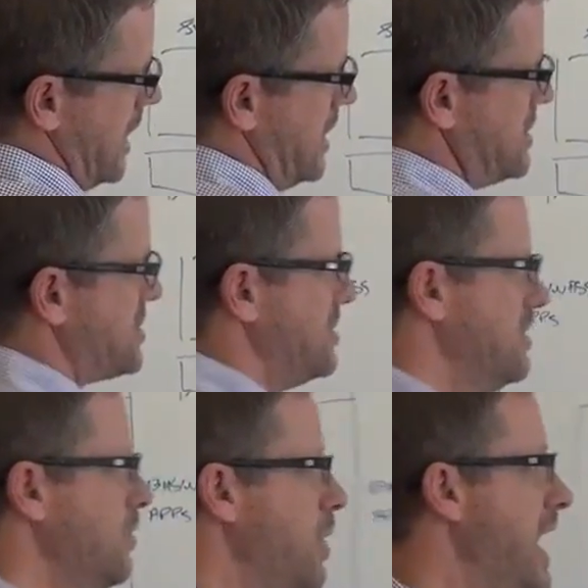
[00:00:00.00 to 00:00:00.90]

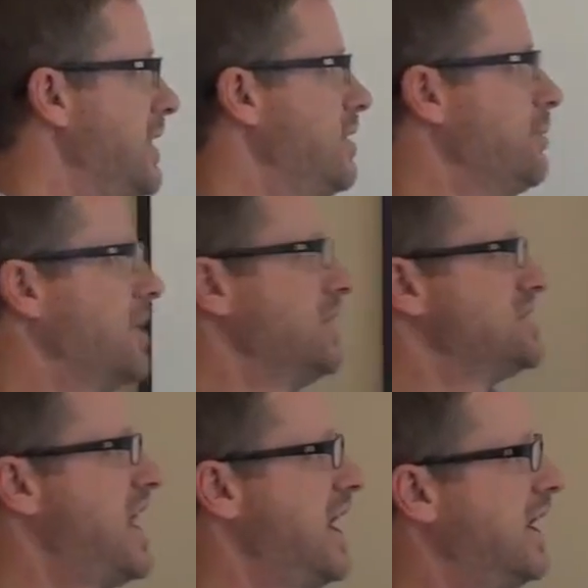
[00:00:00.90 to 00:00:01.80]
is the way that I'm going
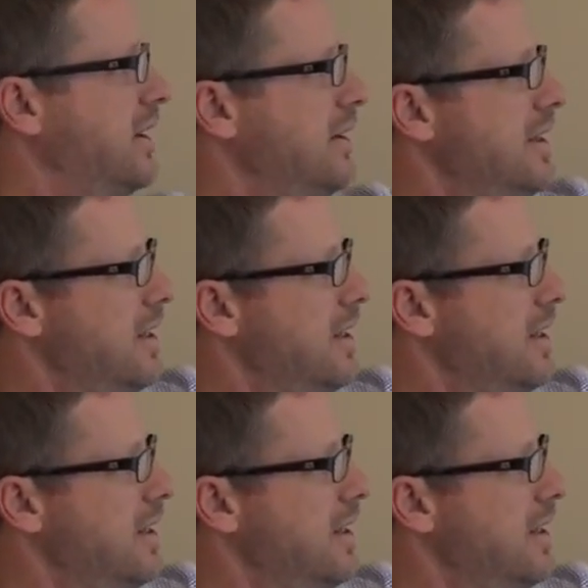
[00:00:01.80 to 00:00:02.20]
to take